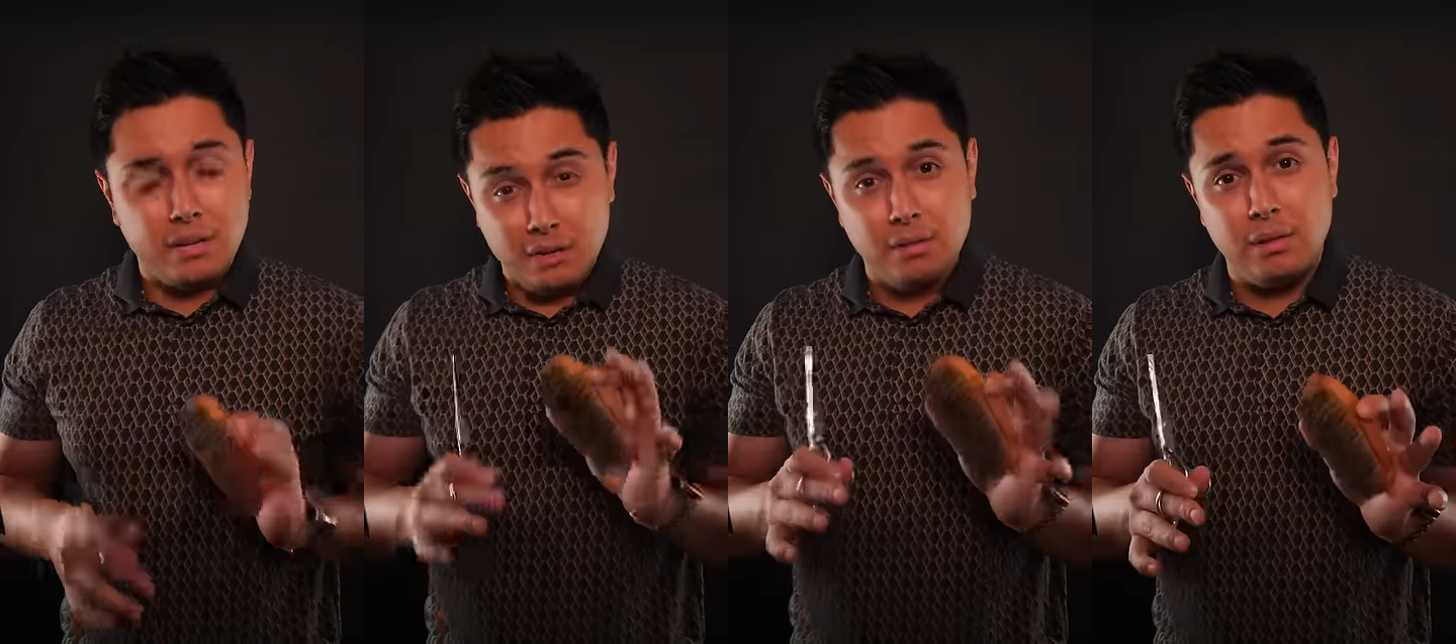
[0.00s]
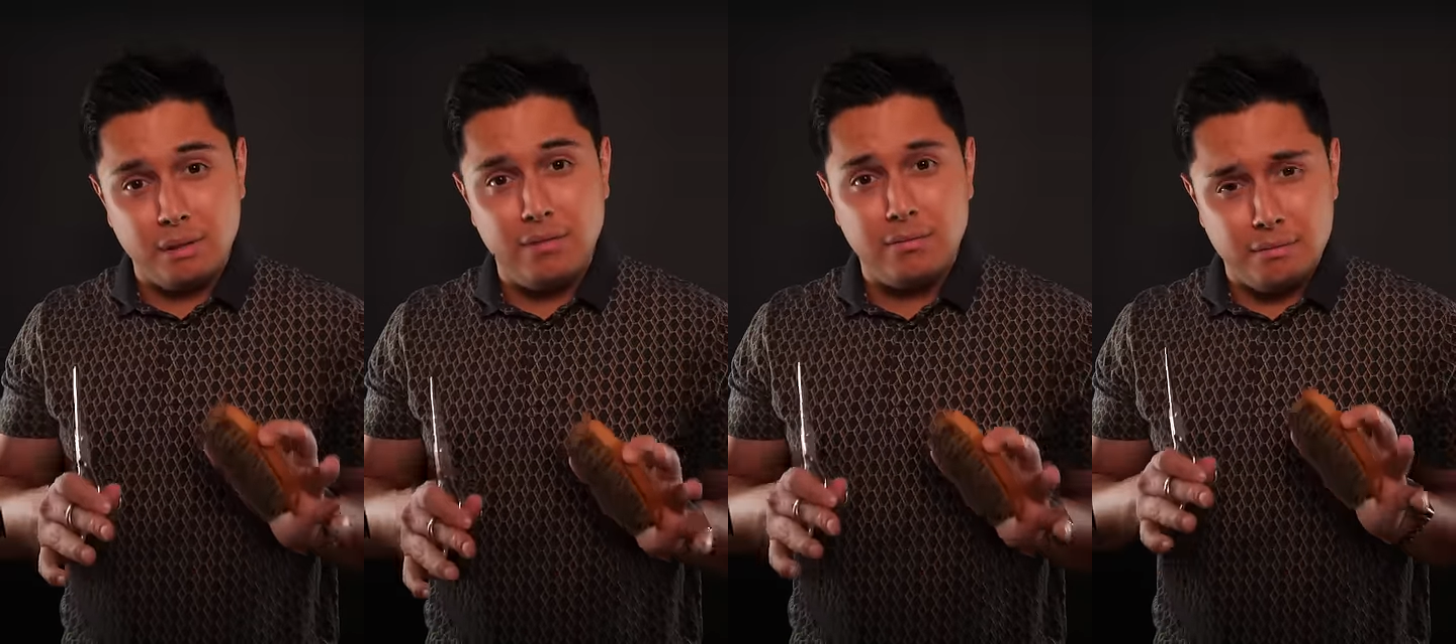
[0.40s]
You
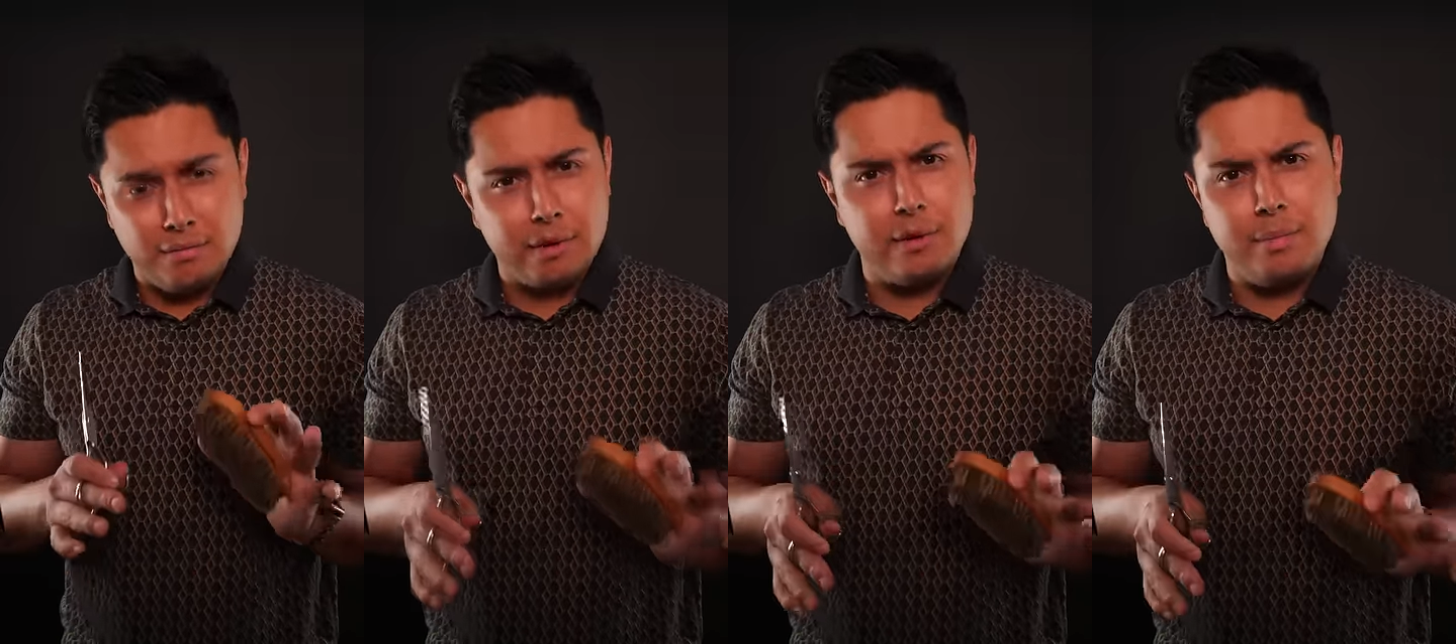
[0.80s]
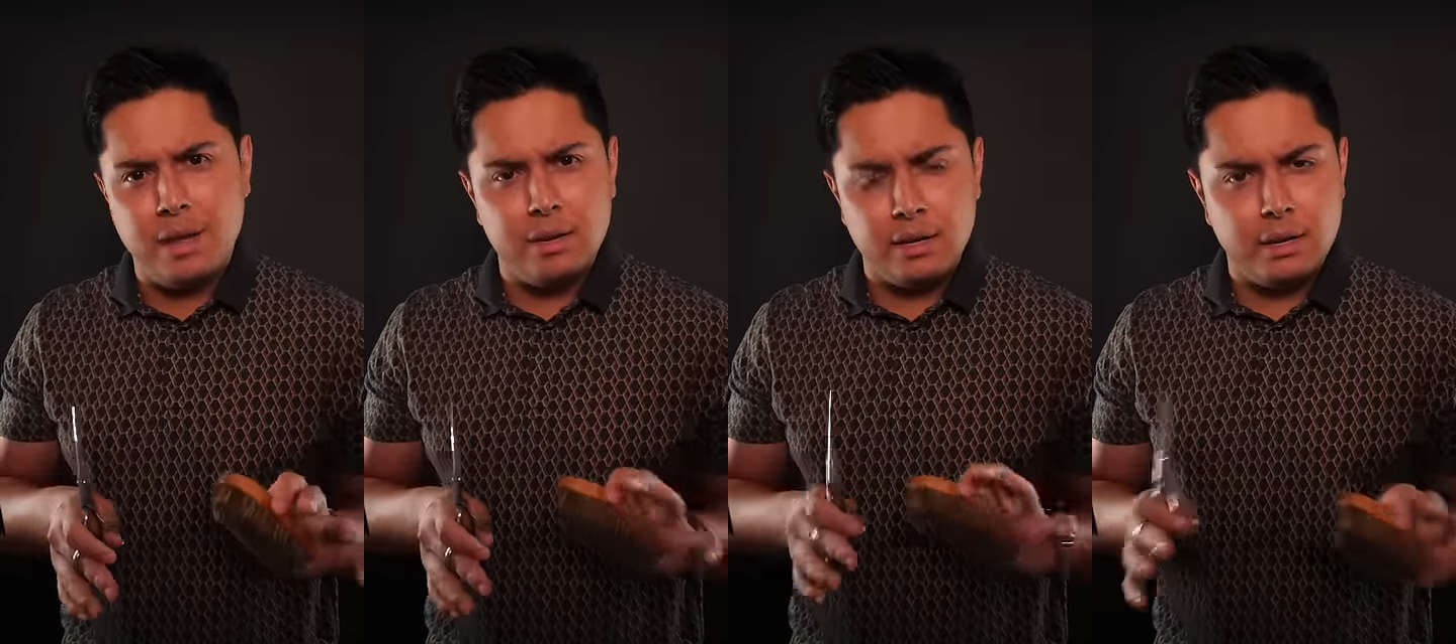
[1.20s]
look very
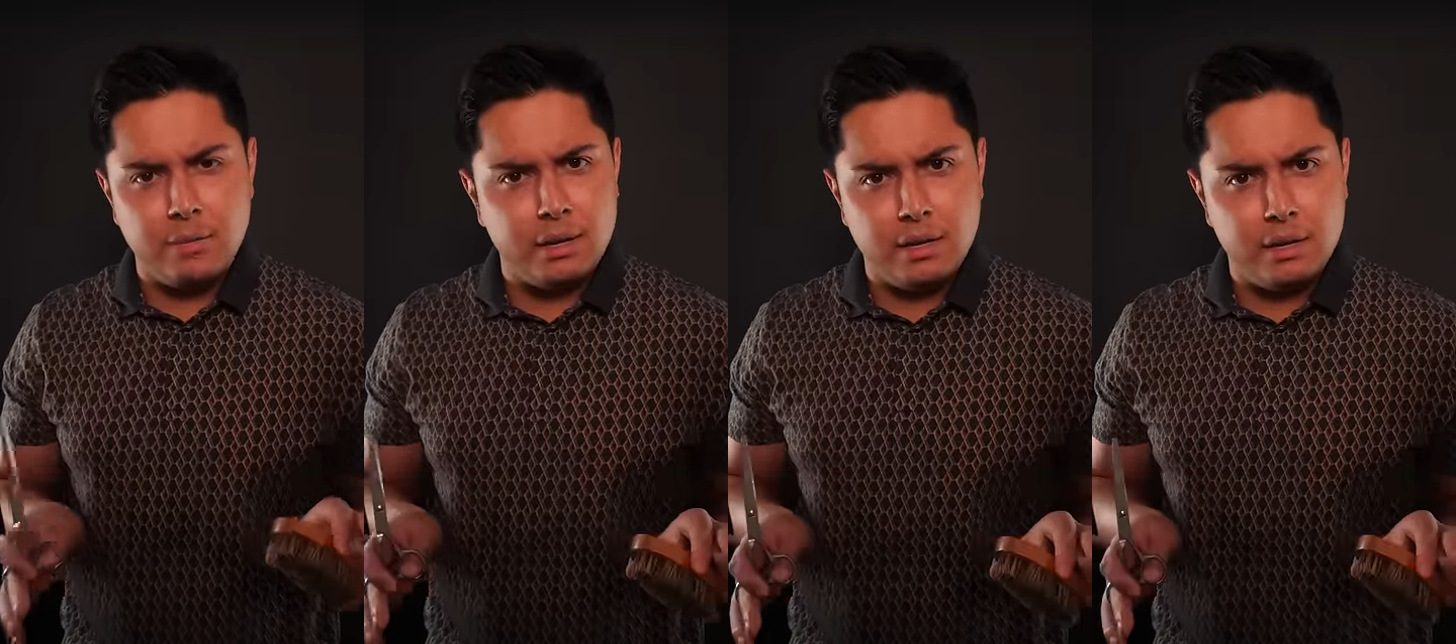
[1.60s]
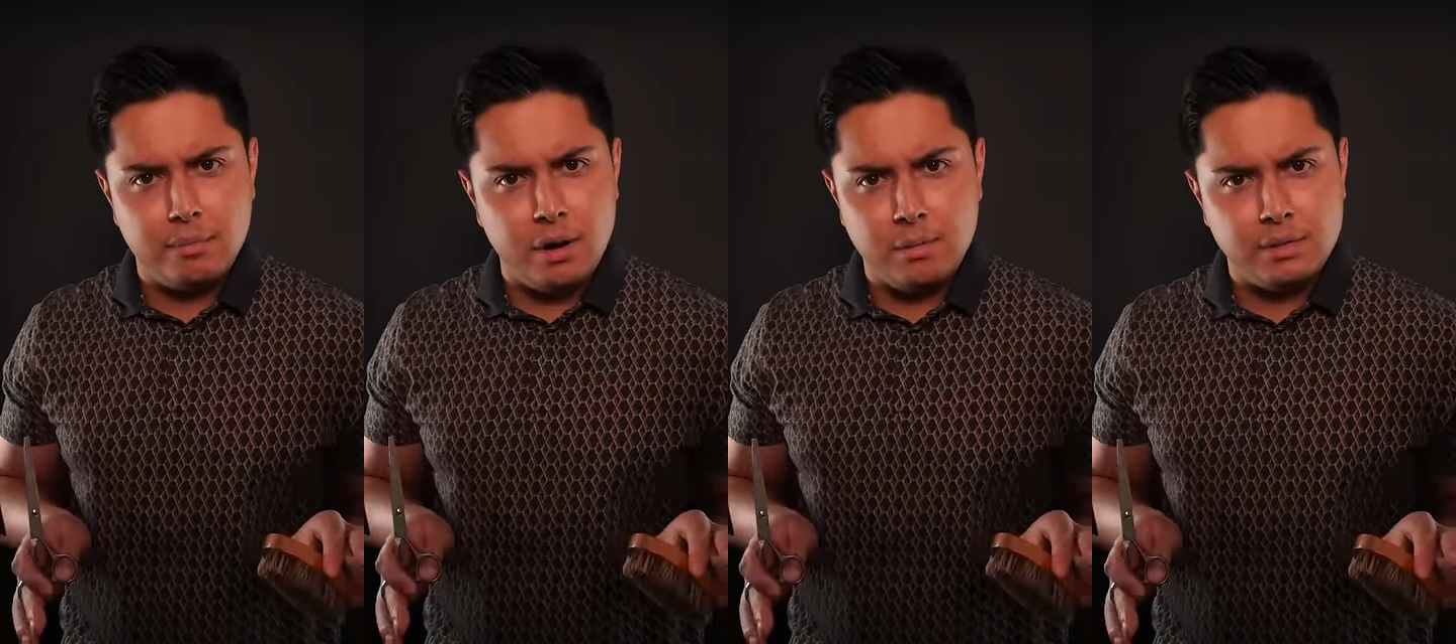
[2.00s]
bad, I can't make any
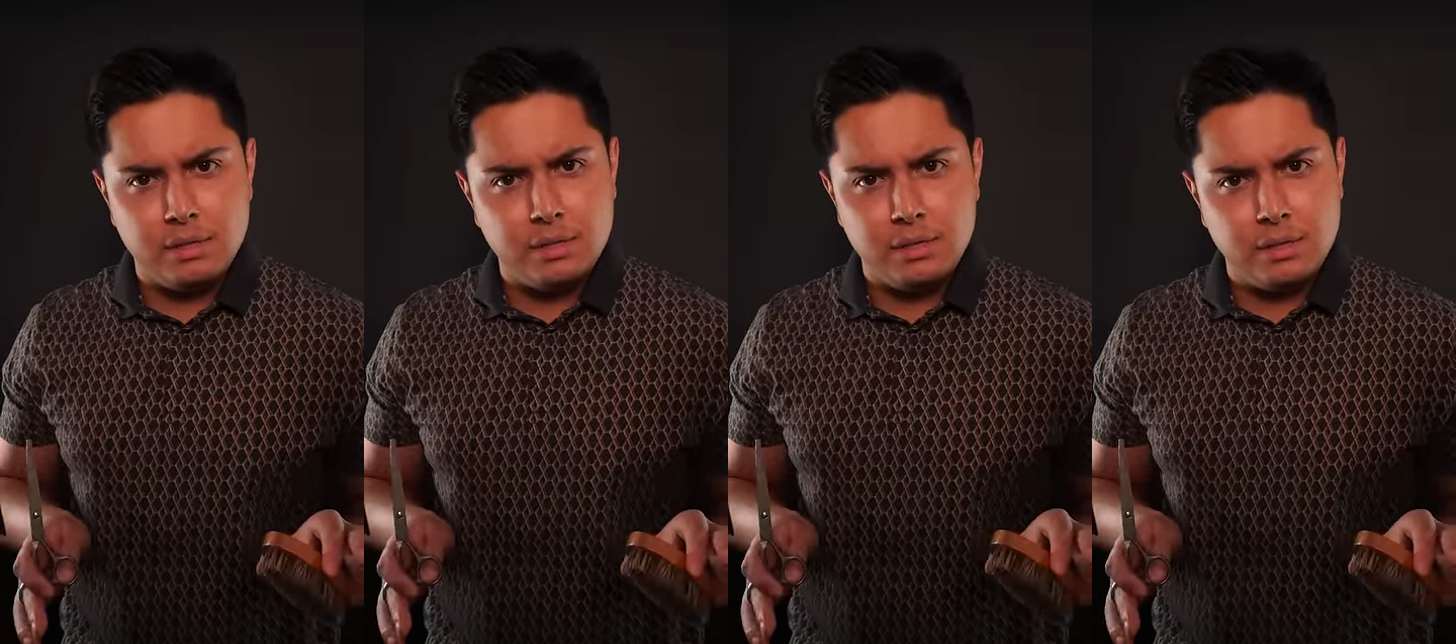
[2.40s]
promises.